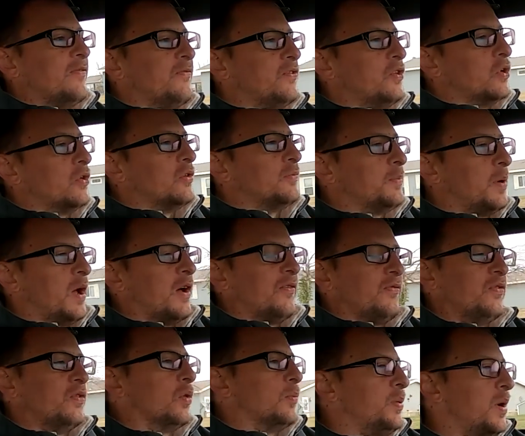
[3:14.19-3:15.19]
fuel
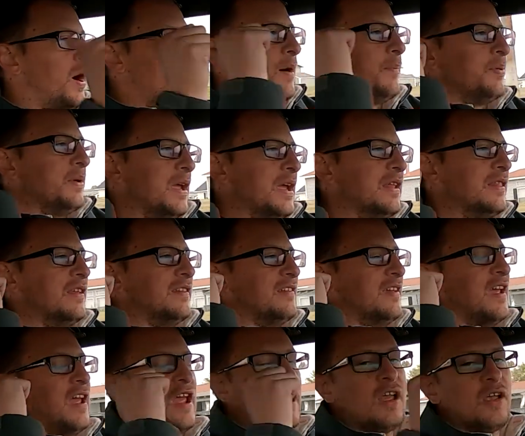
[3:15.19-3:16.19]
pump in the
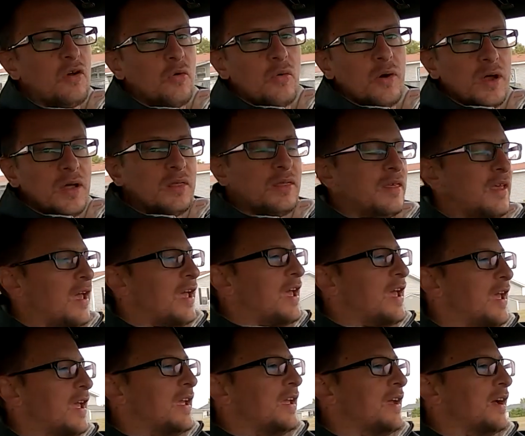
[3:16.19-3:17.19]
tank with
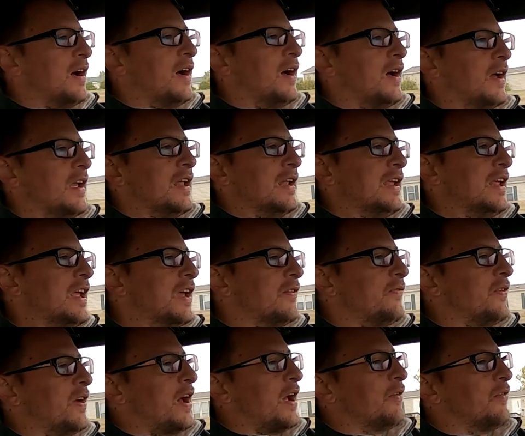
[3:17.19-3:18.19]
an
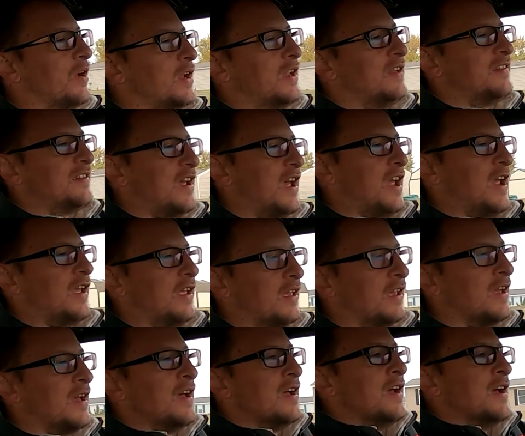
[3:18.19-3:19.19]
EFI ready tank.
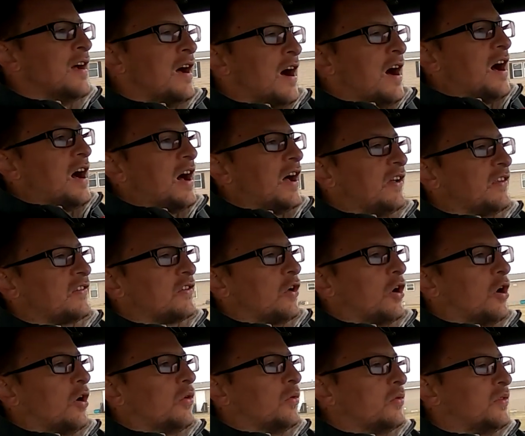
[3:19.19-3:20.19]

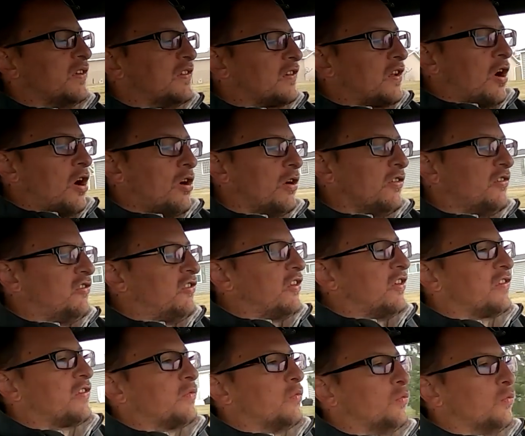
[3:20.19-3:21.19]
So this car is
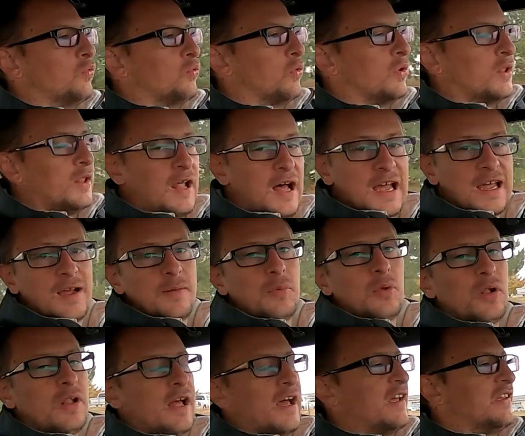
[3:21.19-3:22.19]
just
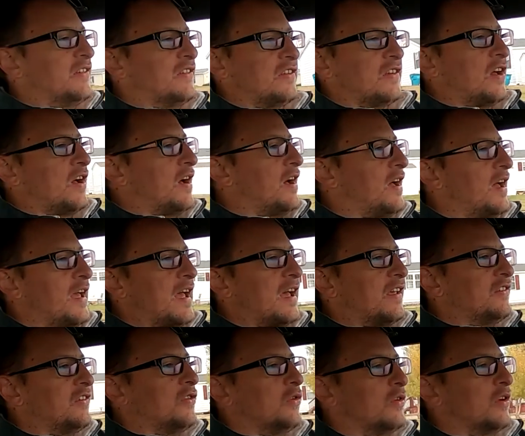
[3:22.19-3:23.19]
reliable
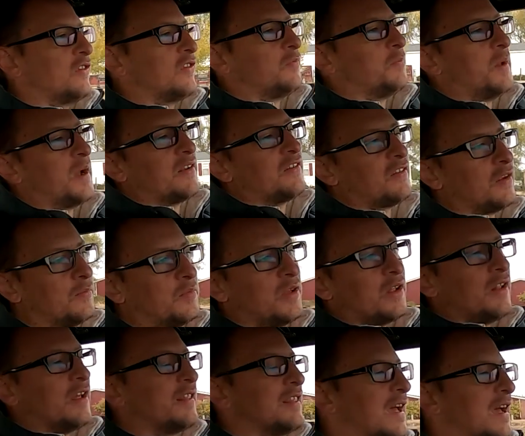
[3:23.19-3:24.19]
as you would expect
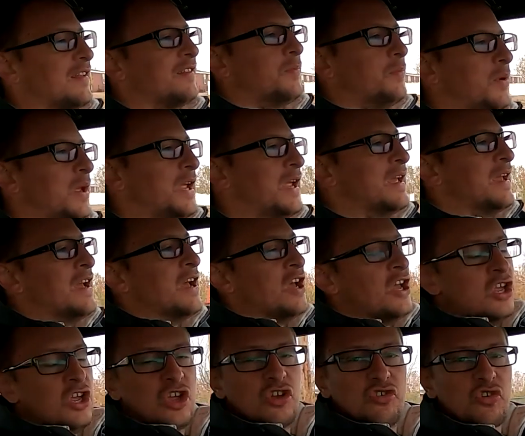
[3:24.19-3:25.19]
something like that to be.
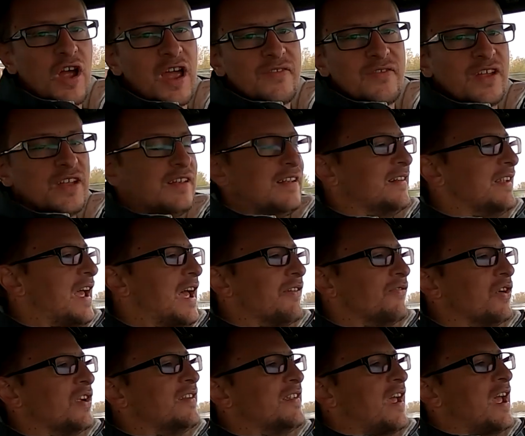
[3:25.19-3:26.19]
You can drive it
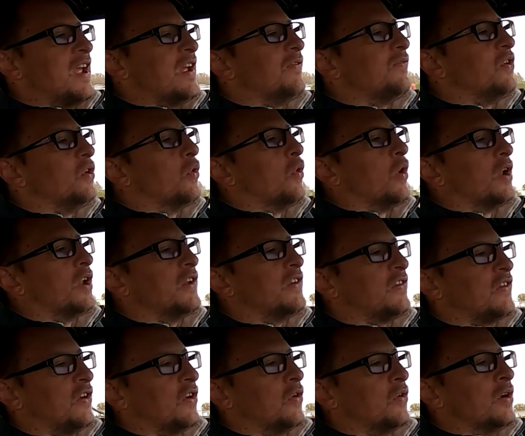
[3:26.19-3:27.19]
every day if you wanted
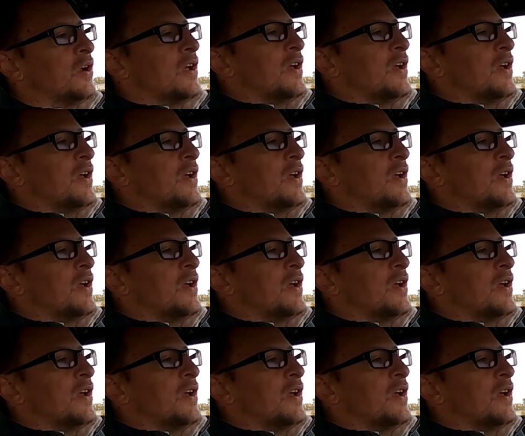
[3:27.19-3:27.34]
to.